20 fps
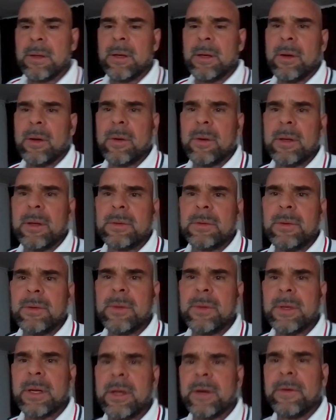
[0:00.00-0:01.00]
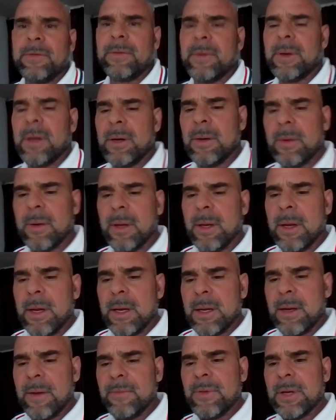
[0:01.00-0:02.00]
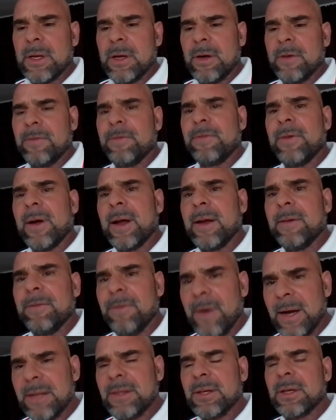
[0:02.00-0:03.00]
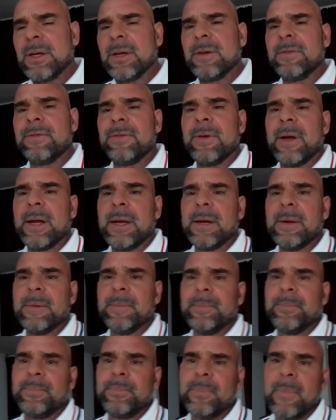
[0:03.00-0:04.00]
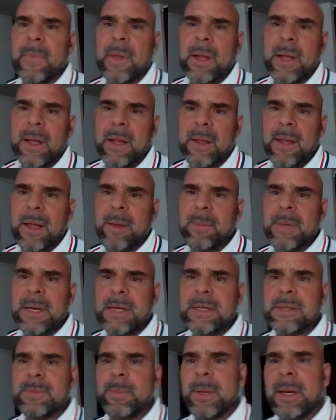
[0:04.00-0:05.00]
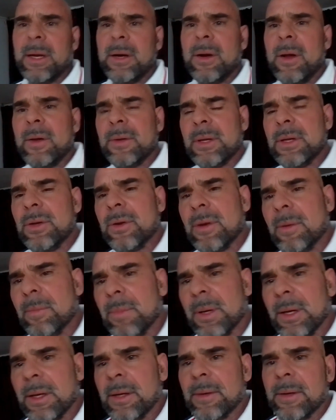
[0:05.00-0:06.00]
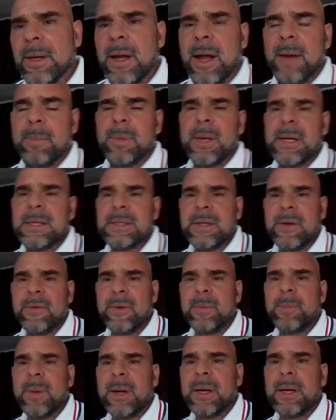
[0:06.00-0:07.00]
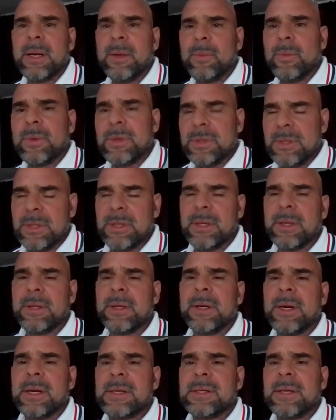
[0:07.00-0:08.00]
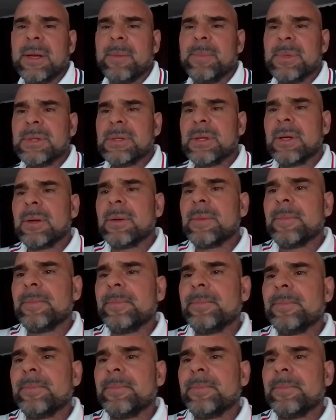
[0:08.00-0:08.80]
Do the good, give the good fight. Fight the good fight. And that means being all that you can be. God bless everybody. We'll see you in the next episode.